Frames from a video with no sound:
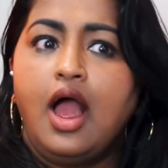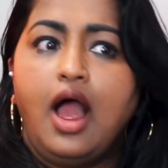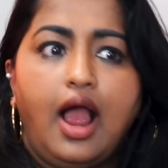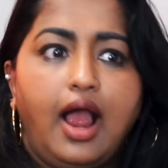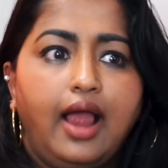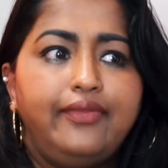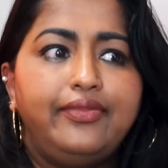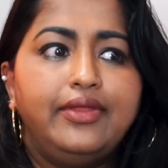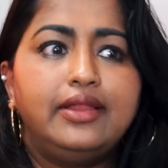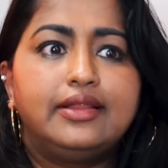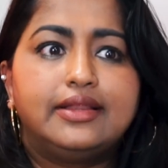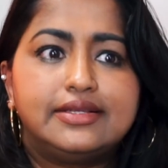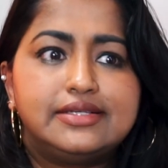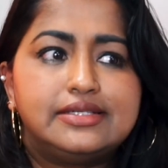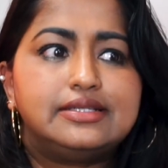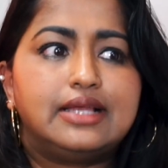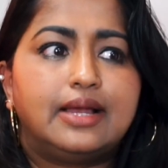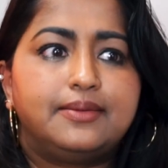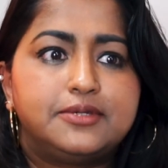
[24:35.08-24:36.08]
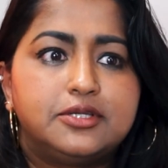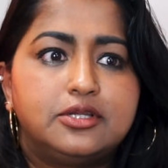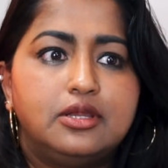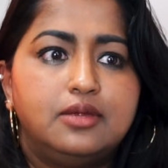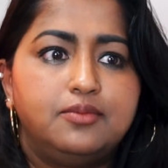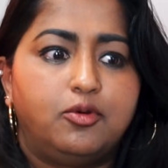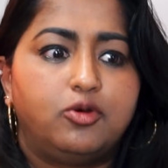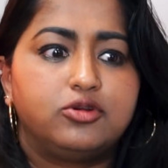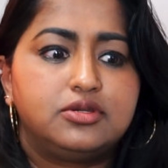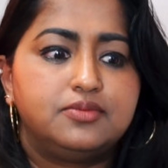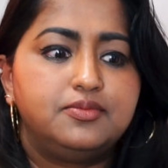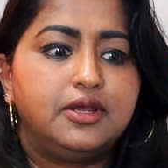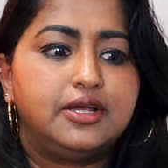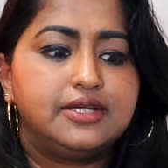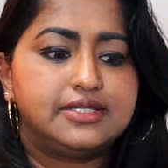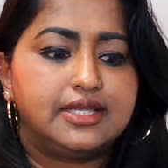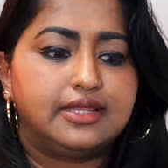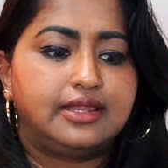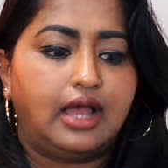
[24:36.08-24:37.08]
I think this is absolutely important
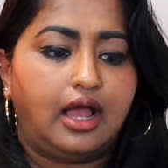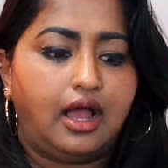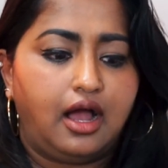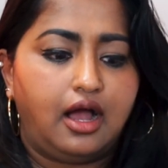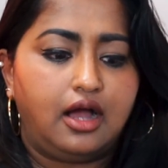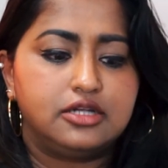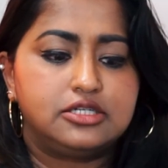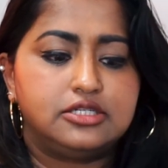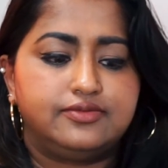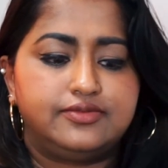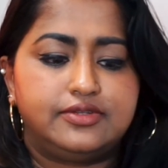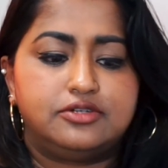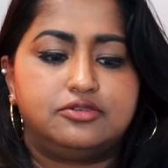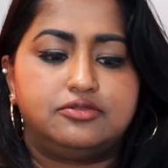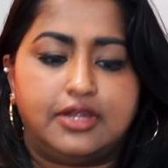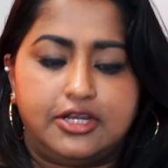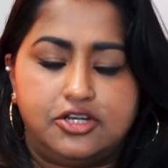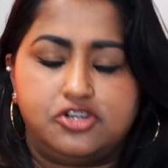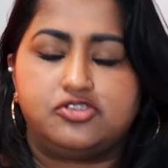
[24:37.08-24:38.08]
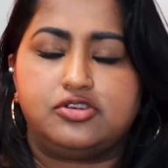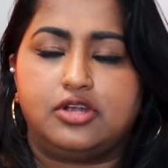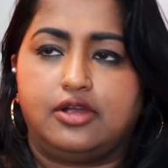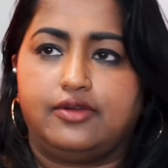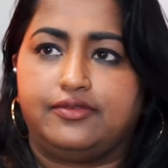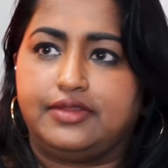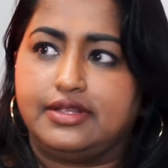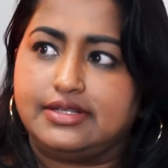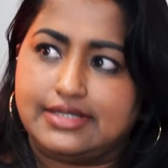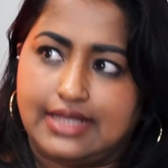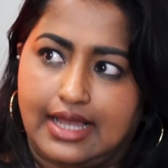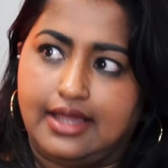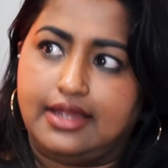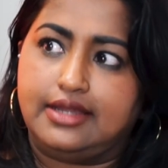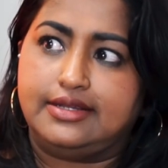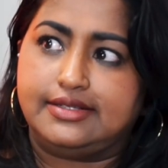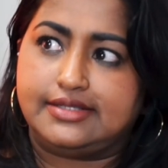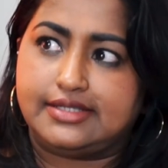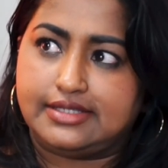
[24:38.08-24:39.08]
because at the heart of the rhetoric of the
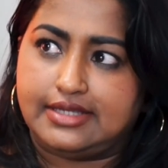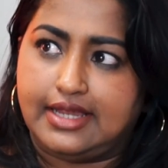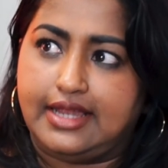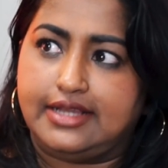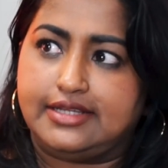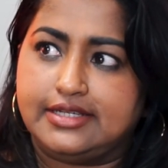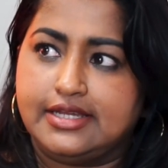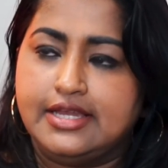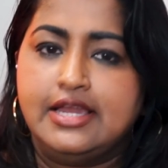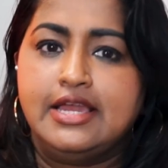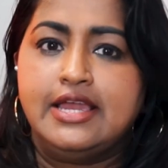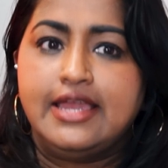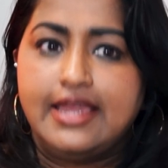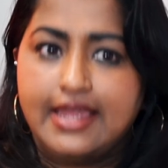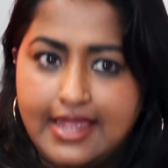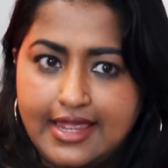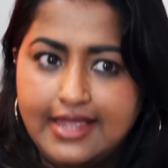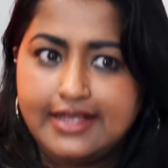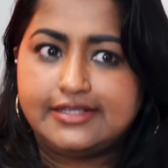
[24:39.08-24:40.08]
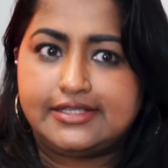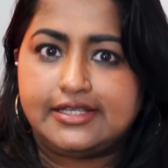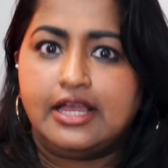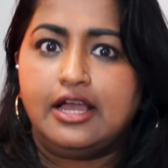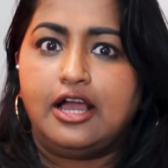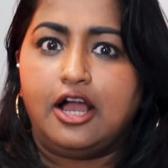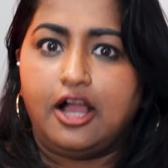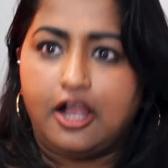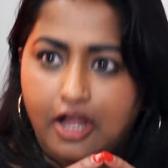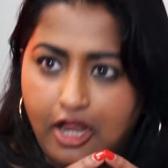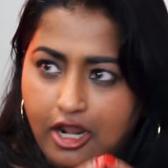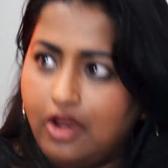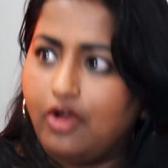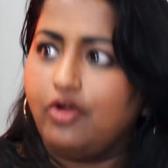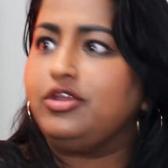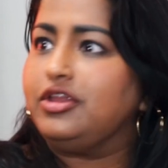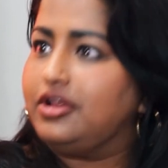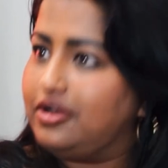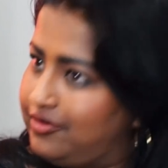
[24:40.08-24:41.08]
Zionist state is a
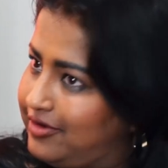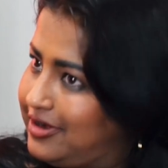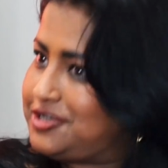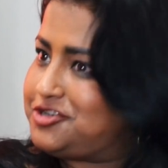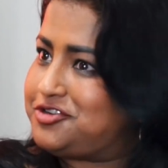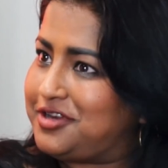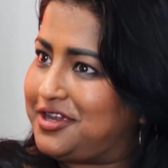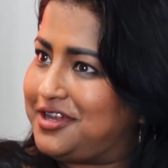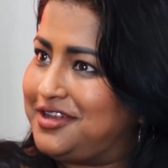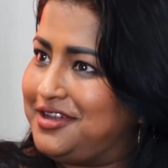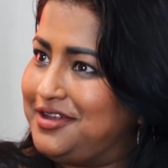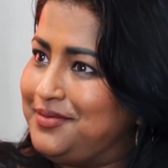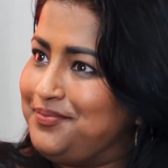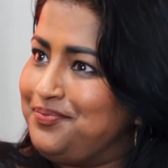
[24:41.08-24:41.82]
colonial rhetoric.